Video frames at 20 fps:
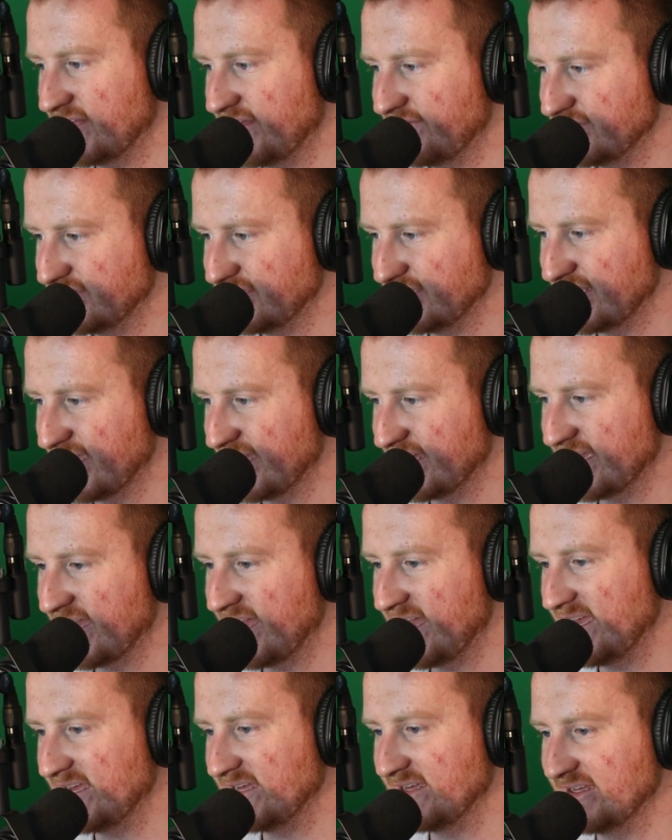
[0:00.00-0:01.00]
obviously that
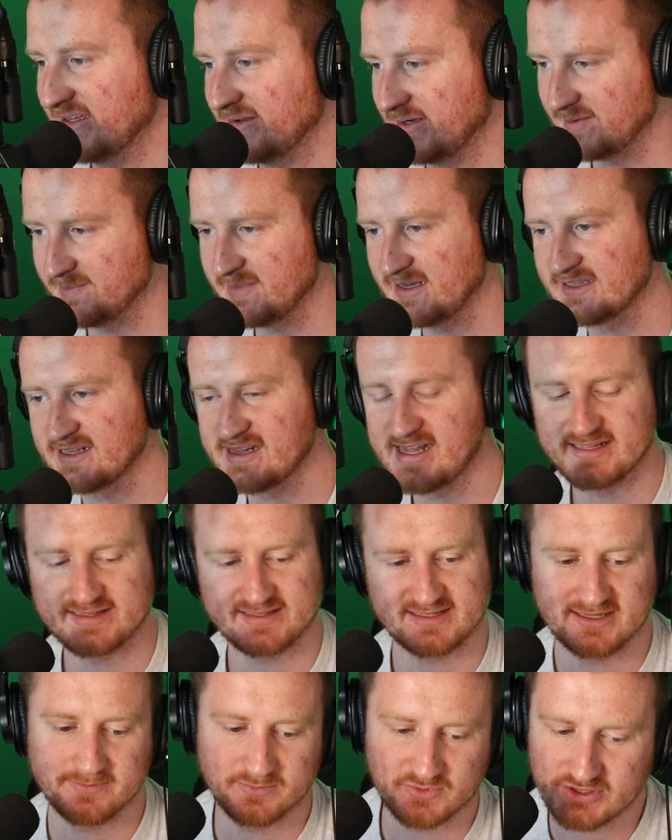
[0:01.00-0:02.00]
guy, it meant a
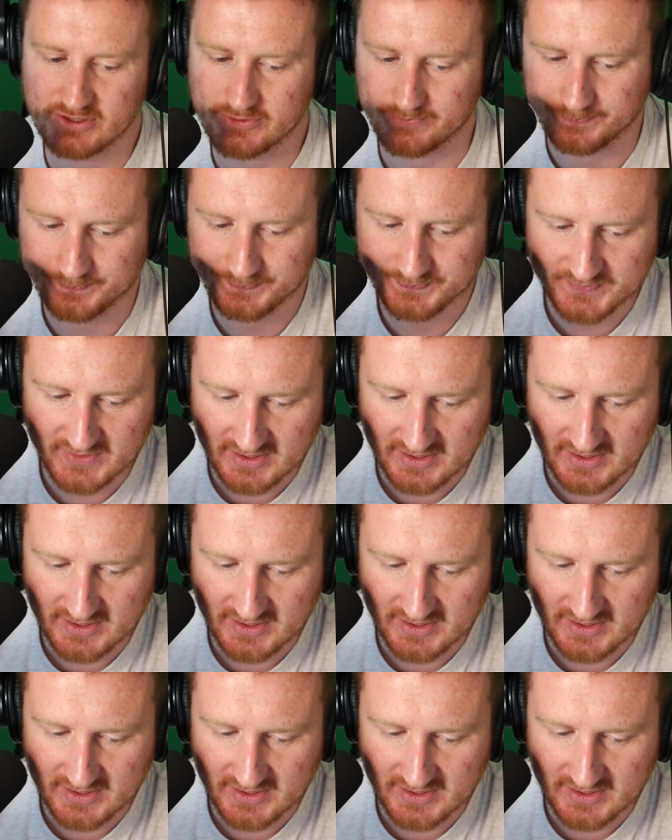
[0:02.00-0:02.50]
lot to him too.